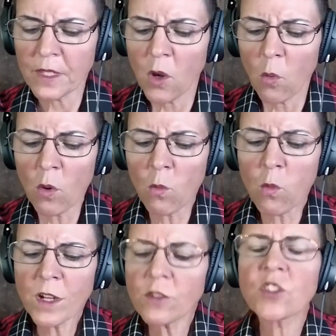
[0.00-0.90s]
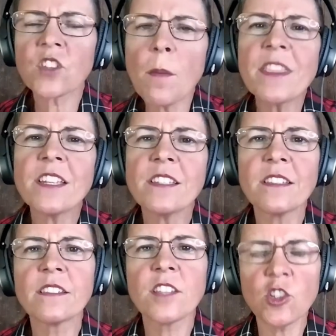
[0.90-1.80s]
Well, what are some of the
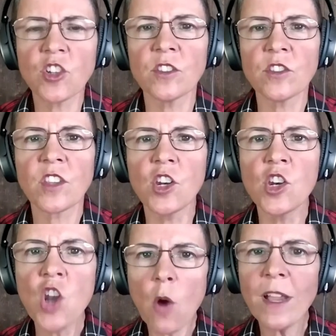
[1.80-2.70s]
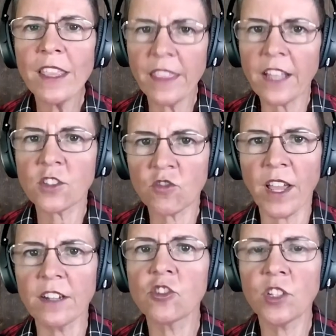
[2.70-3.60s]
decisions that, knowing that
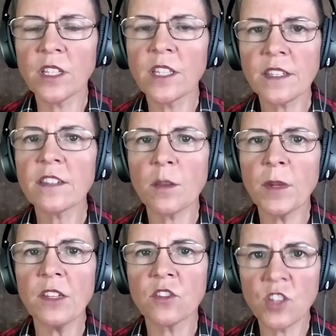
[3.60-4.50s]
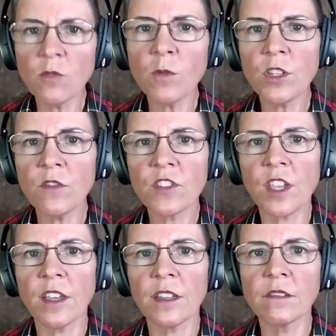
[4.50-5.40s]
strategy, let's say somebody's done what you've
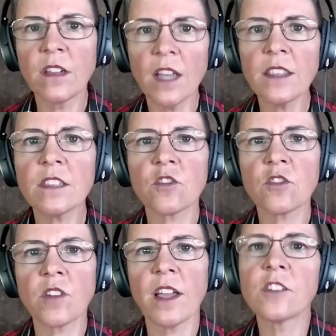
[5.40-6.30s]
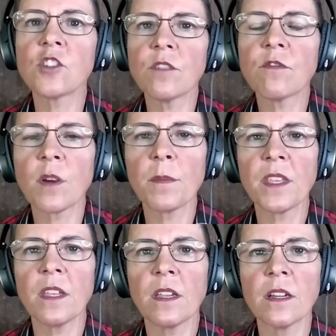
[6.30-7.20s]
said, got the strategy from
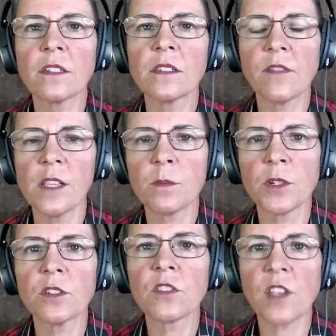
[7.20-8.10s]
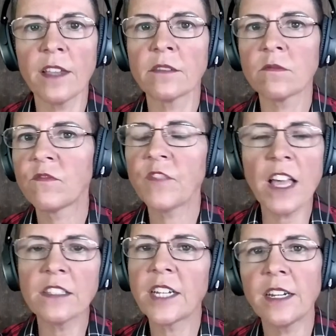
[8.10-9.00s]
the developers and
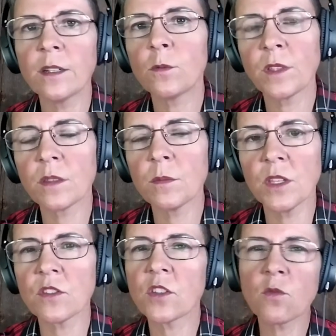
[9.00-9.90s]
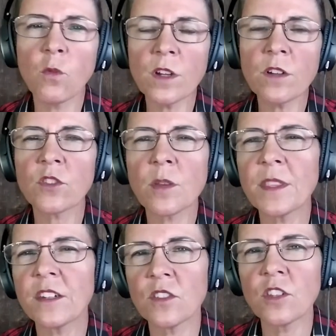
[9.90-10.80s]
validated it with the business, what are some
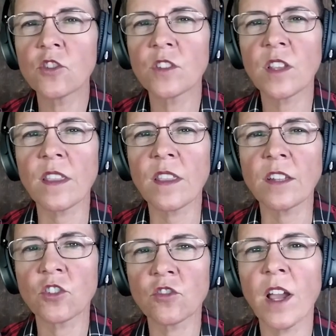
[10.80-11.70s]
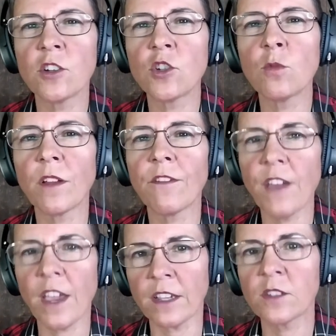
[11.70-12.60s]
of the decisions that strategy would
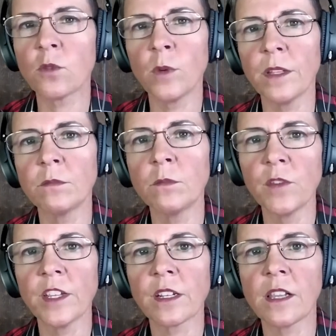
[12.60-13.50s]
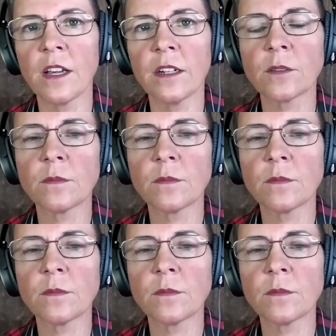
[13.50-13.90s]
affect when moving to cloud?